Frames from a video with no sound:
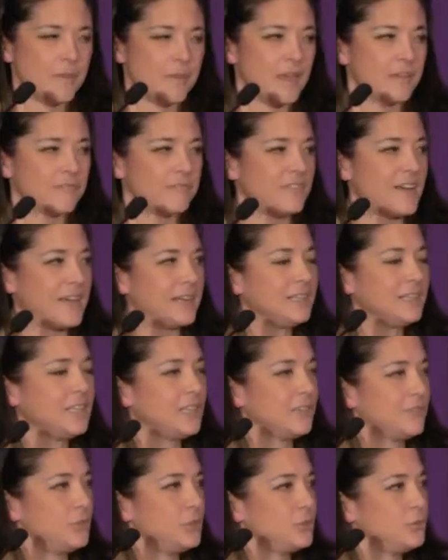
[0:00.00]
And finally,
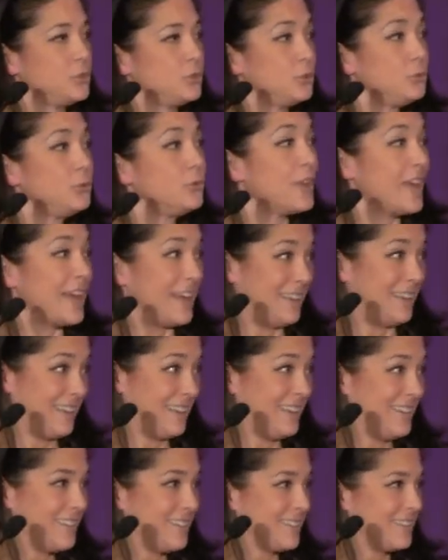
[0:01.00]
if you do that,
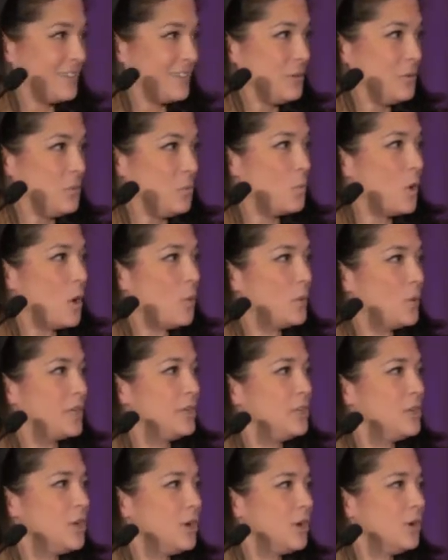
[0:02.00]
what we
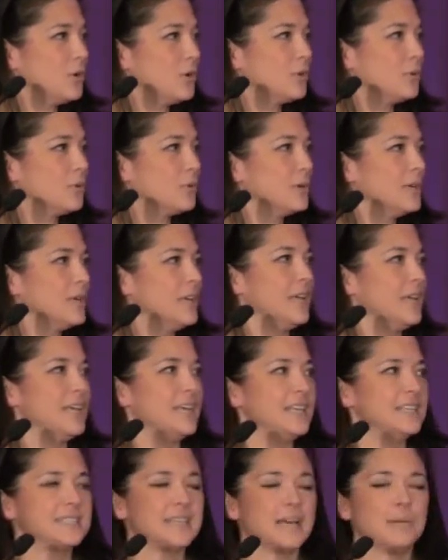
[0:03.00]
know
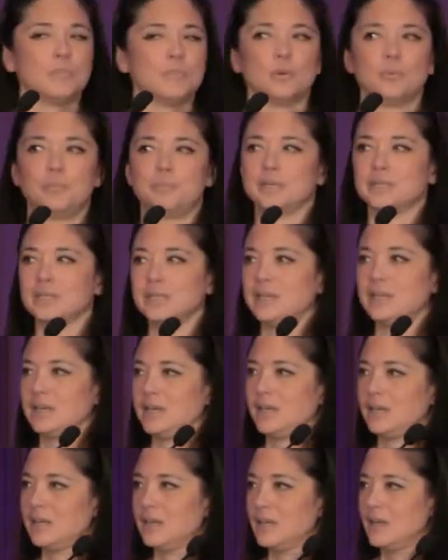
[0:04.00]
is that
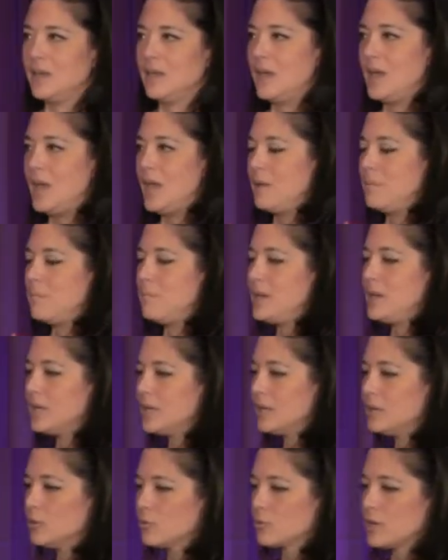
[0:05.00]
mobility and
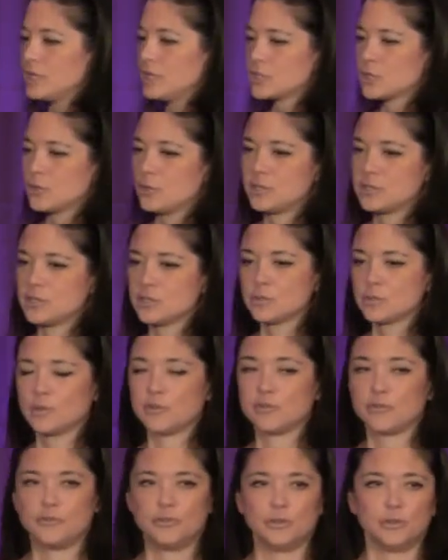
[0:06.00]
making the right choices with
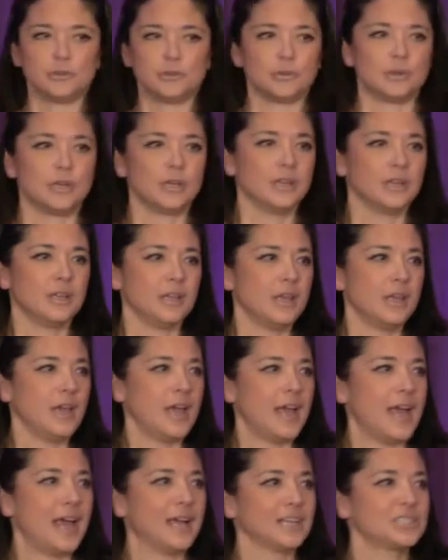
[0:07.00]
food
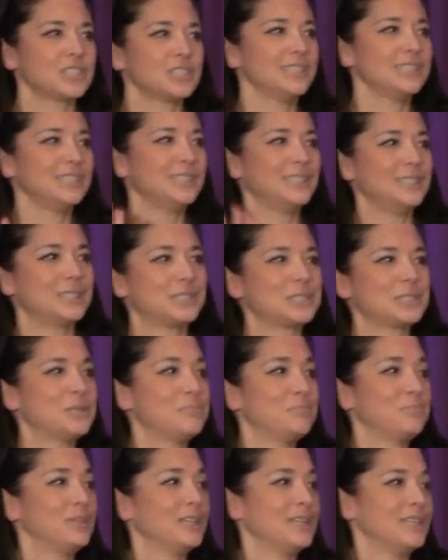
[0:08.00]
actually leads to
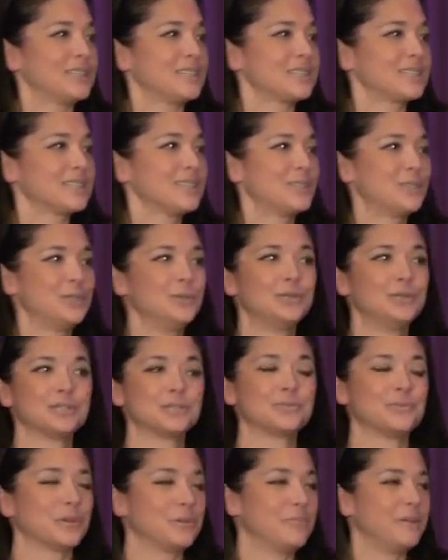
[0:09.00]
bliss, because who
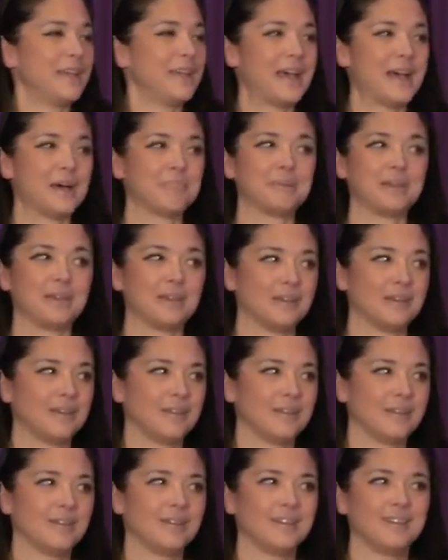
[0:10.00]
doesn't want to be happy?
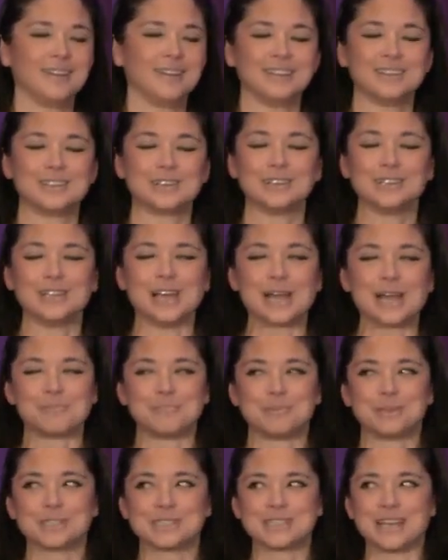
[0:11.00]
There are a lot of
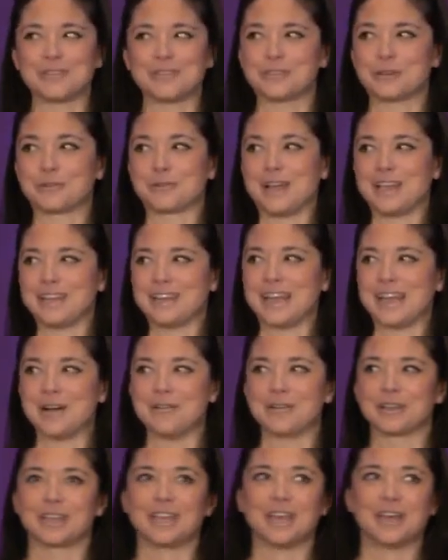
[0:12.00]
books out there right
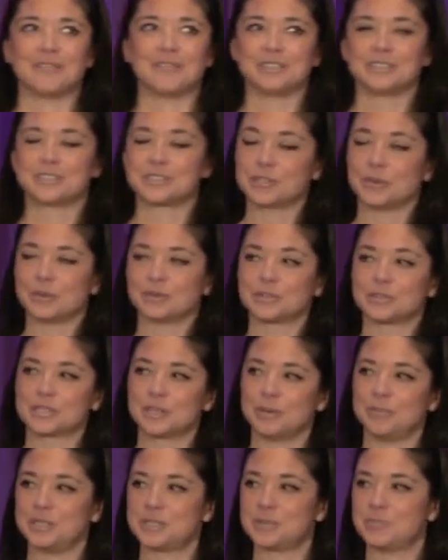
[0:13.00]
now, and Kevin Soden's
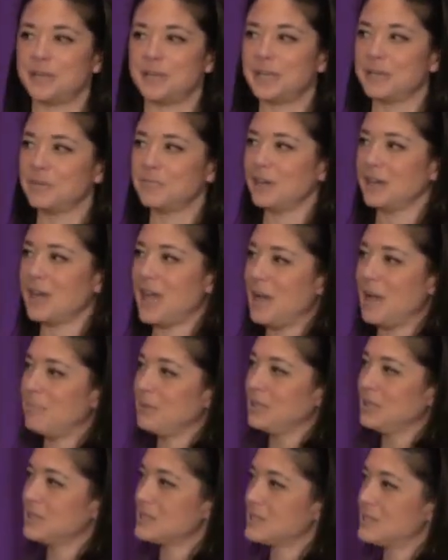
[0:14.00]
going to be speaking about
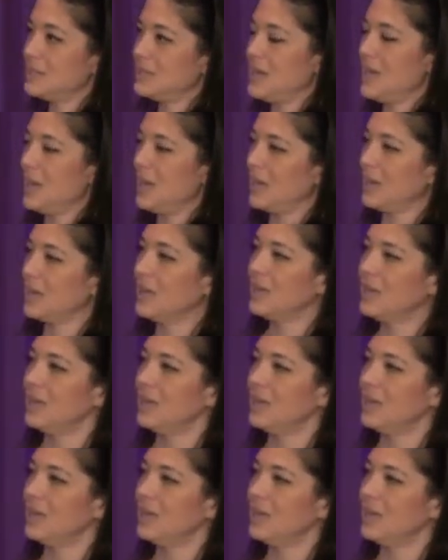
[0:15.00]
happiness today.